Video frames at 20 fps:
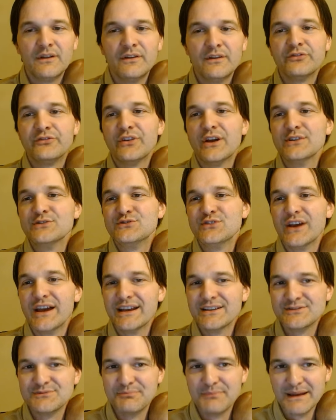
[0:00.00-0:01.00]
such
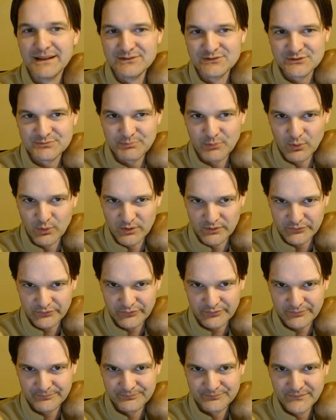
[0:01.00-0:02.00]
as men's
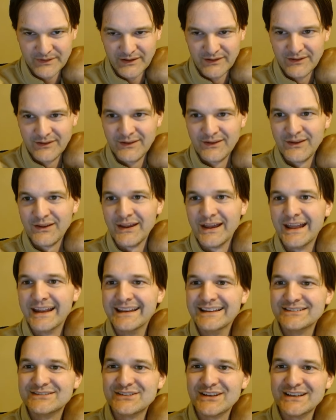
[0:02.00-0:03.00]
sports.
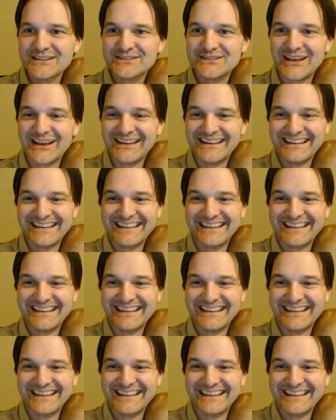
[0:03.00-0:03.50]
And he says,